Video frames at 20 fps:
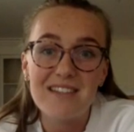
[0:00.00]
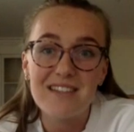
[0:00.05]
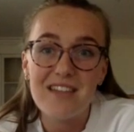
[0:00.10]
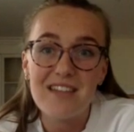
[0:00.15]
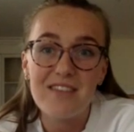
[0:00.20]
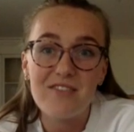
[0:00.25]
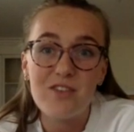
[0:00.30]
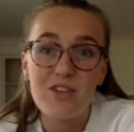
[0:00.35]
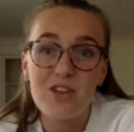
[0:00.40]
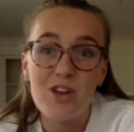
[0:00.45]

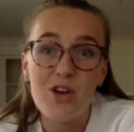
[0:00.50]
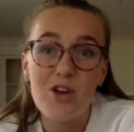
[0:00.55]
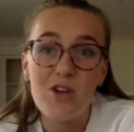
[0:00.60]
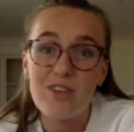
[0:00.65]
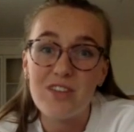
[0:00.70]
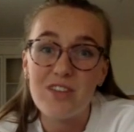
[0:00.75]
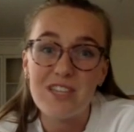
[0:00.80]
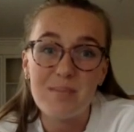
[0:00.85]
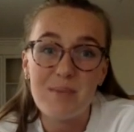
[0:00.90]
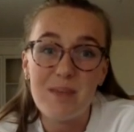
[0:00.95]
they've got a lot of
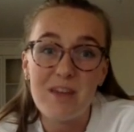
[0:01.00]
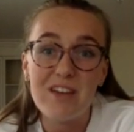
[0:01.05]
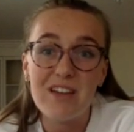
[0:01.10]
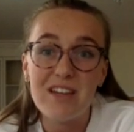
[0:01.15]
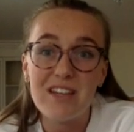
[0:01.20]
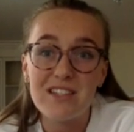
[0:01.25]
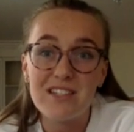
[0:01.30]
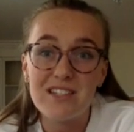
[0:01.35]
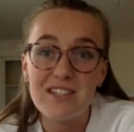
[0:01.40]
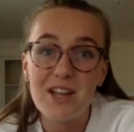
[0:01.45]

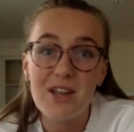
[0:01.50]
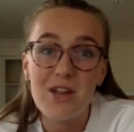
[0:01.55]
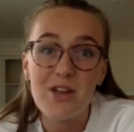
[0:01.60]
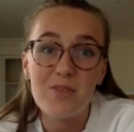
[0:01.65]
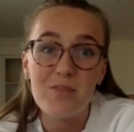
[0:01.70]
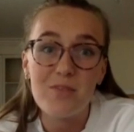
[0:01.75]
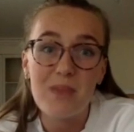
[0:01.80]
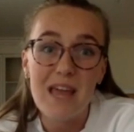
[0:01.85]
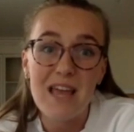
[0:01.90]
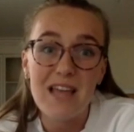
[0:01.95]
experience and a lot
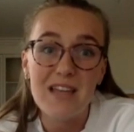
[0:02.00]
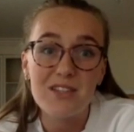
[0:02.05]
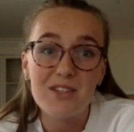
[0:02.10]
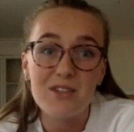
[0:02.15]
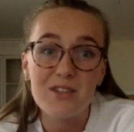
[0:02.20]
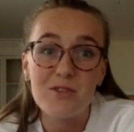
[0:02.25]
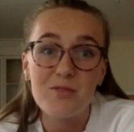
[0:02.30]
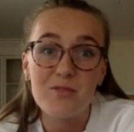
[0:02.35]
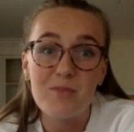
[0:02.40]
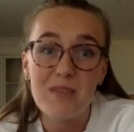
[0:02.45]
of players
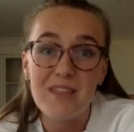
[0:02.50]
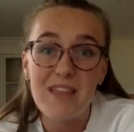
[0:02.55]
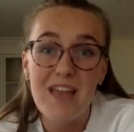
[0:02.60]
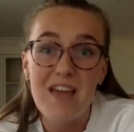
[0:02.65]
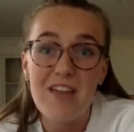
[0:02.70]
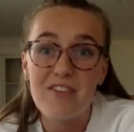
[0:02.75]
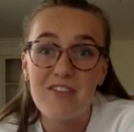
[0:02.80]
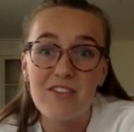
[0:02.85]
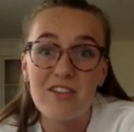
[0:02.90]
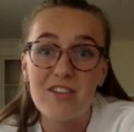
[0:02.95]
who've been
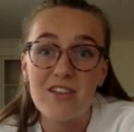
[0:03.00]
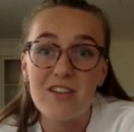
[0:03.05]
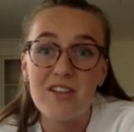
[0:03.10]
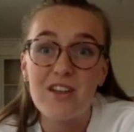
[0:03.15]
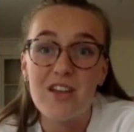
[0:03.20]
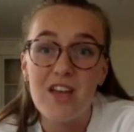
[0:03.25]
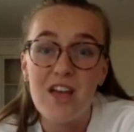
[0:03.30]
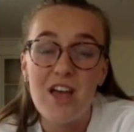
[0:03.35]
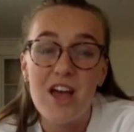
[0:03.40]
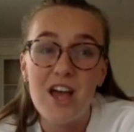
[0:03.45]
there for
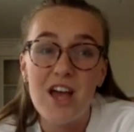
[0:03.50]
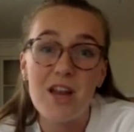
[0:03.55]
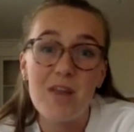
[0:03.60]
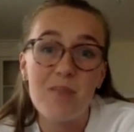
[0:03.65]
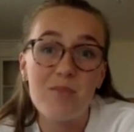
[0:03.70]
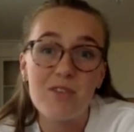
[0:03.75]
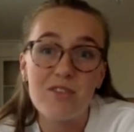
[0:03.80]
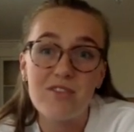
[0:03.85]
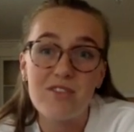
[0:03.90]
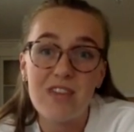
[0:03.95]
a
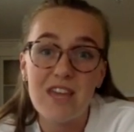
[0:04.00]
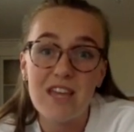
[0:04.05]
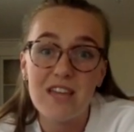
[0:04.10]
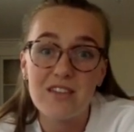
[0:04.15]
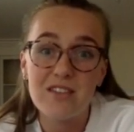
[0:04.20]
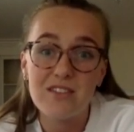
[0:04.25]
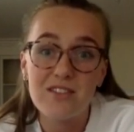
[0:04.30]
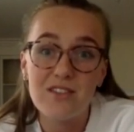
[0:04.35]
number of years.